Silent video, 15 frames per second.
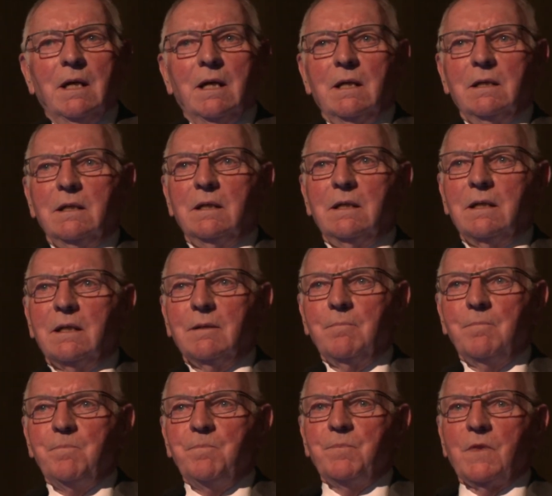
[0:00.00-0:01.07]

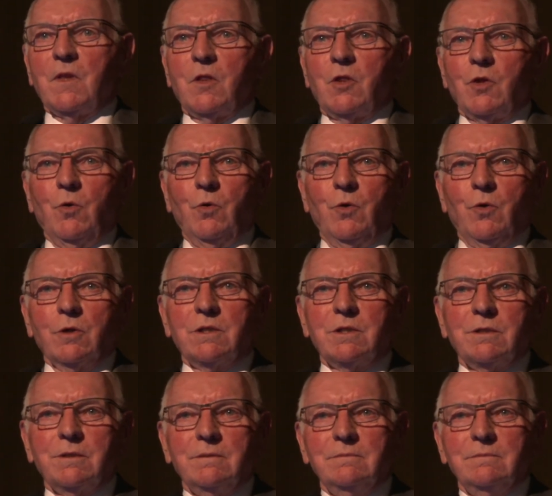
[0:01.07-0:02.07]
and thought